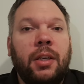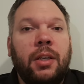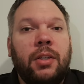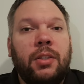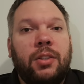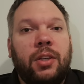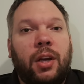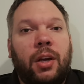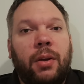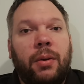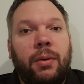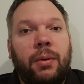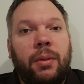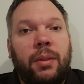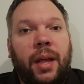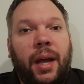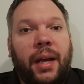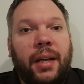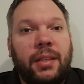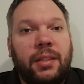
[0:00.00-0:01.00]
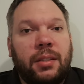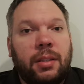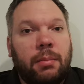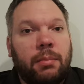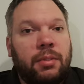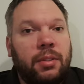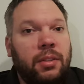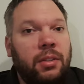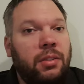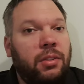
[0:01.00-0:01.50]
So that is
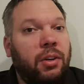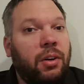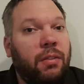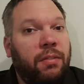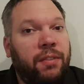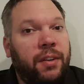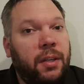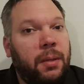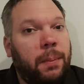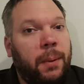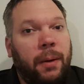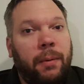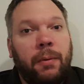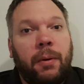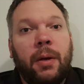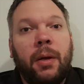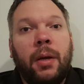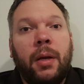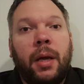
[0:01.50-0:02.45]
something you've got to think about.